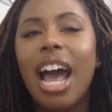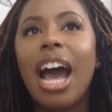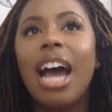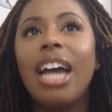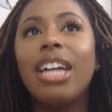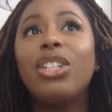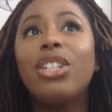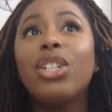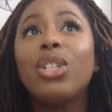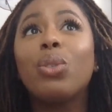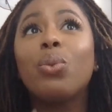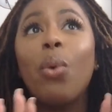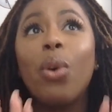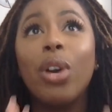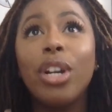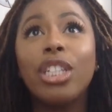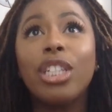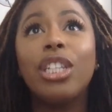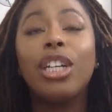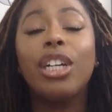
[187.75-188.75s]
I just
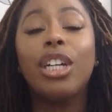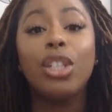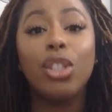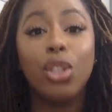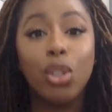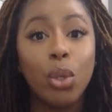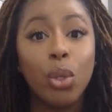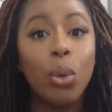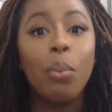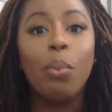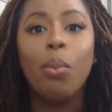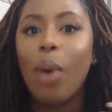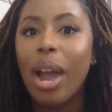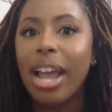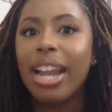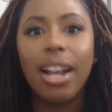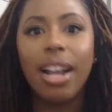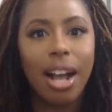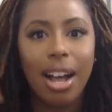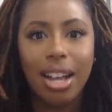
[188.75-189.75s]
wanted to consume
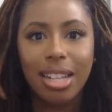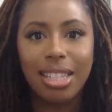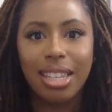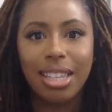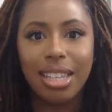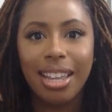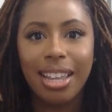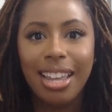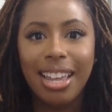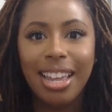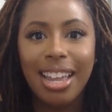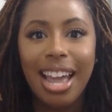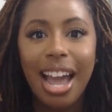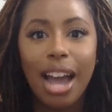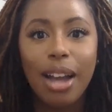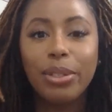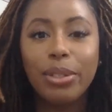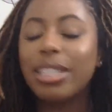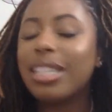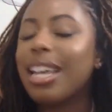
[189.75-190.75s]
wedding content.
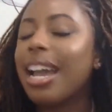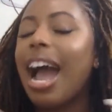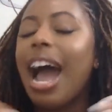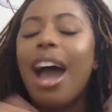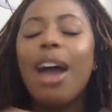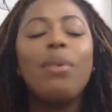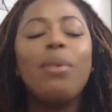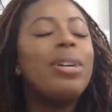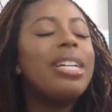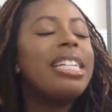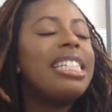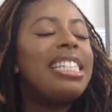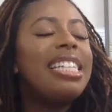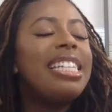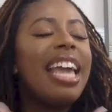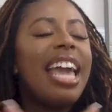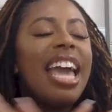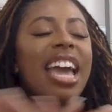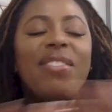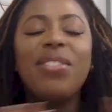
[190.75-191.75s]
I was just like, I want to
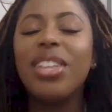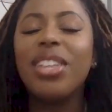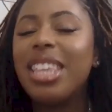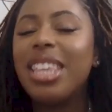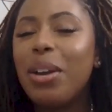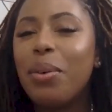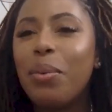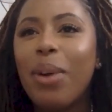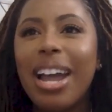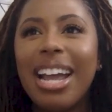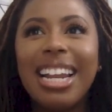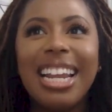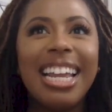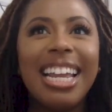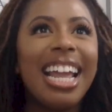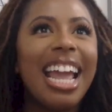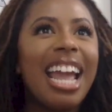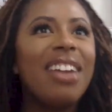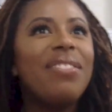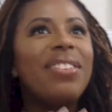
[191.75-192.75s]
see everything
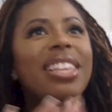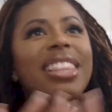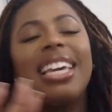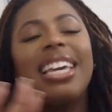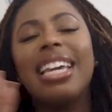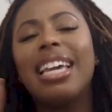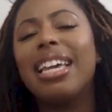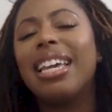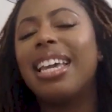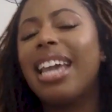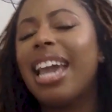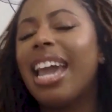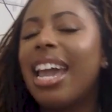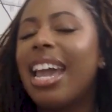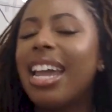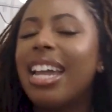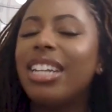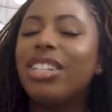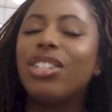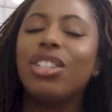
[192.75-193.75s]
wedding, everything
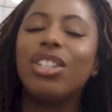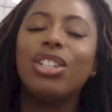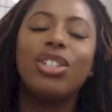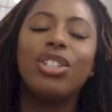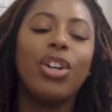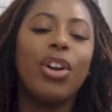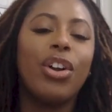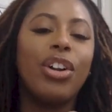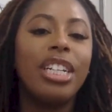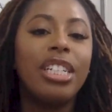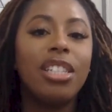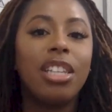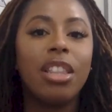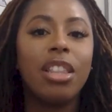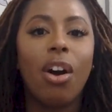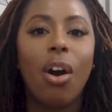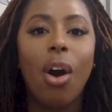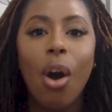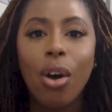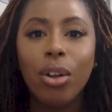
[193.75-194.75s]
engaged, the journey to
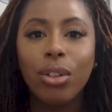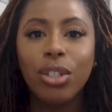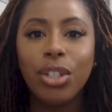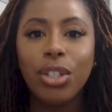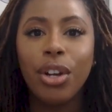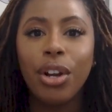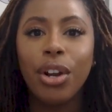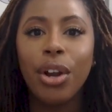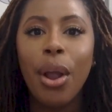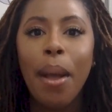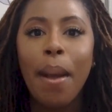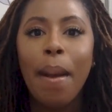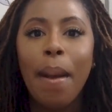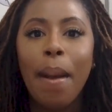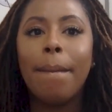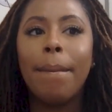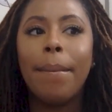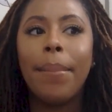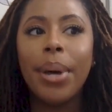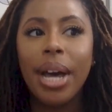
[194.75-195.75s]
the altar.
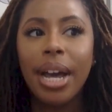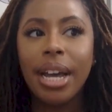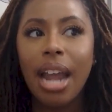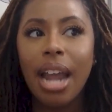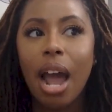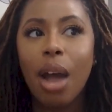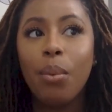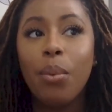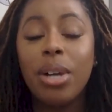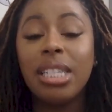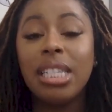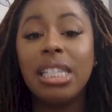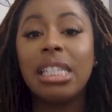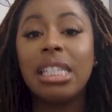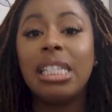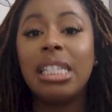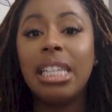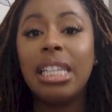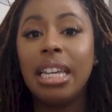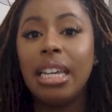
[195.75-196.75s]
But I wasn't
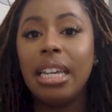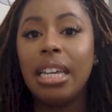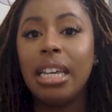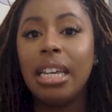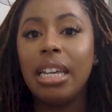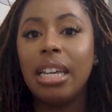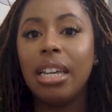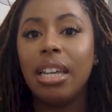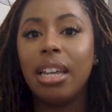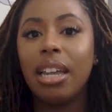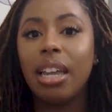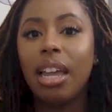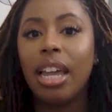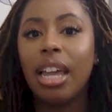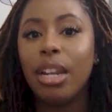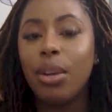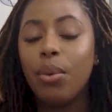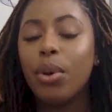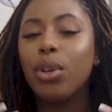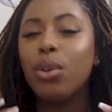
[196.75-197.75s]
seeing
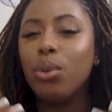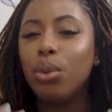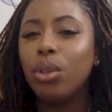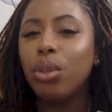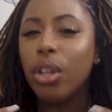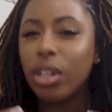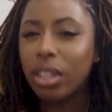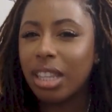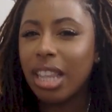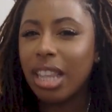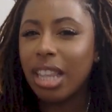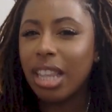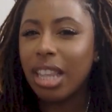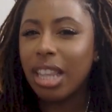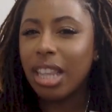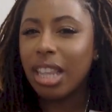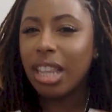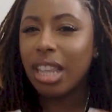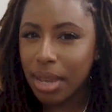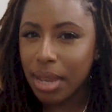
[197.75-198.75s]
anyone who looked like
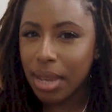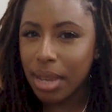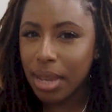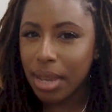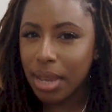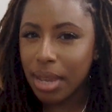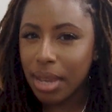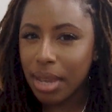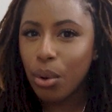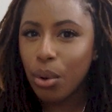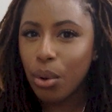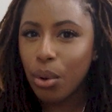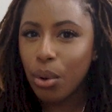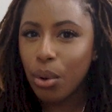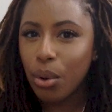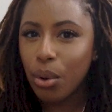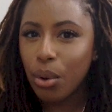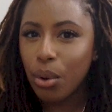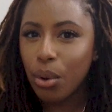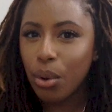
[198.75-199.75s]
me, who was in a
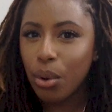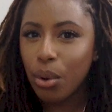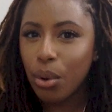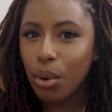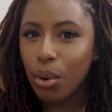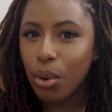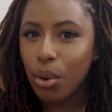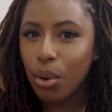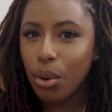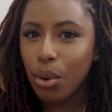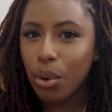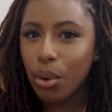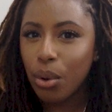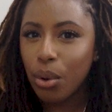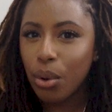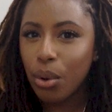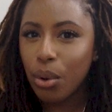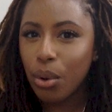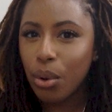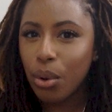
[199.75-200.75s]
relationship that
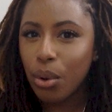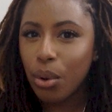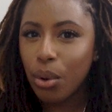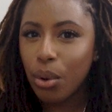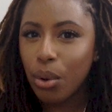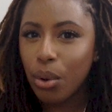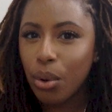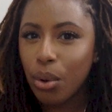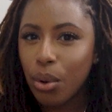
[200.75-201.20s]
looked like mine.